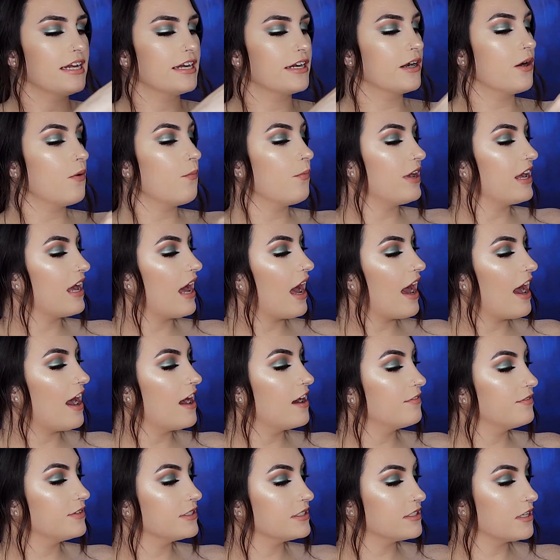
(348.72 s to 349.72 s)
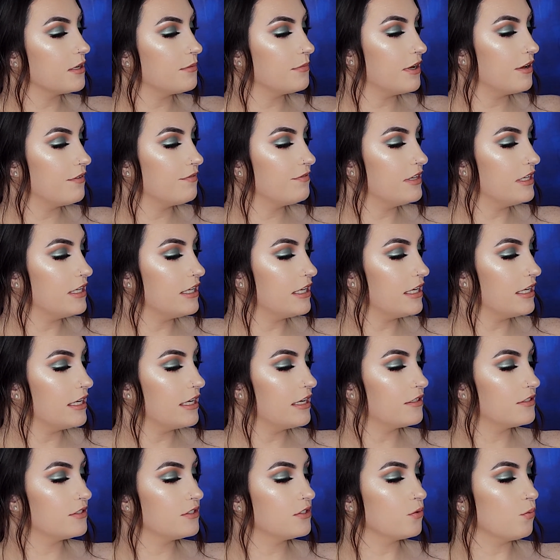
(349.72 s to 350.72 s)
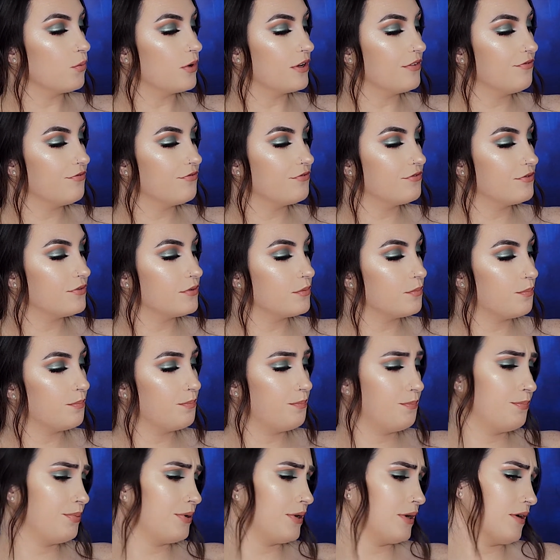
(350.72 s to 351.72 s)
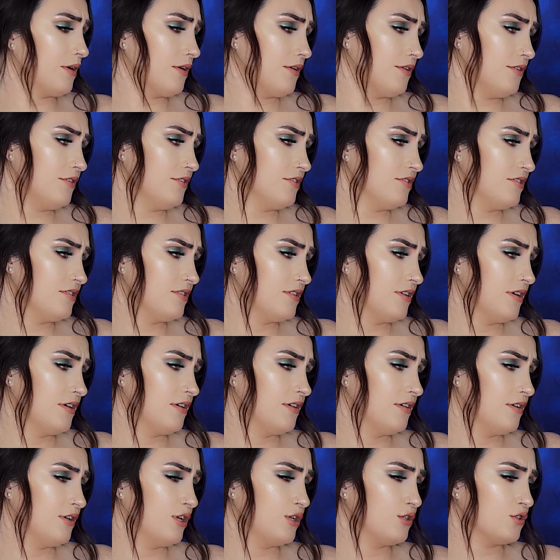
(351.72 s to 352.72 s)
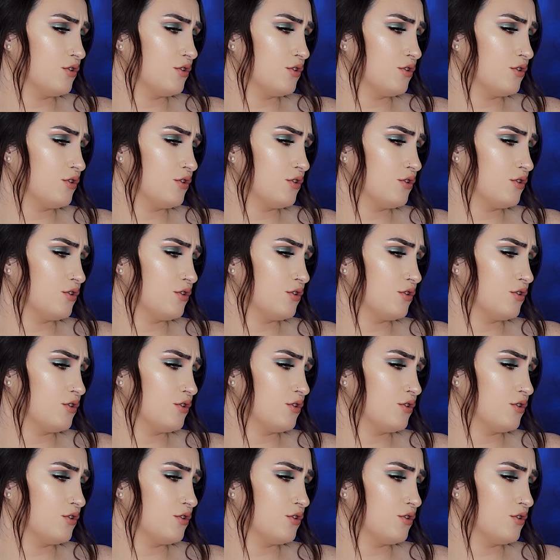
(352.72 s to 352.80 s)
In here we have some of the Swiss Purs.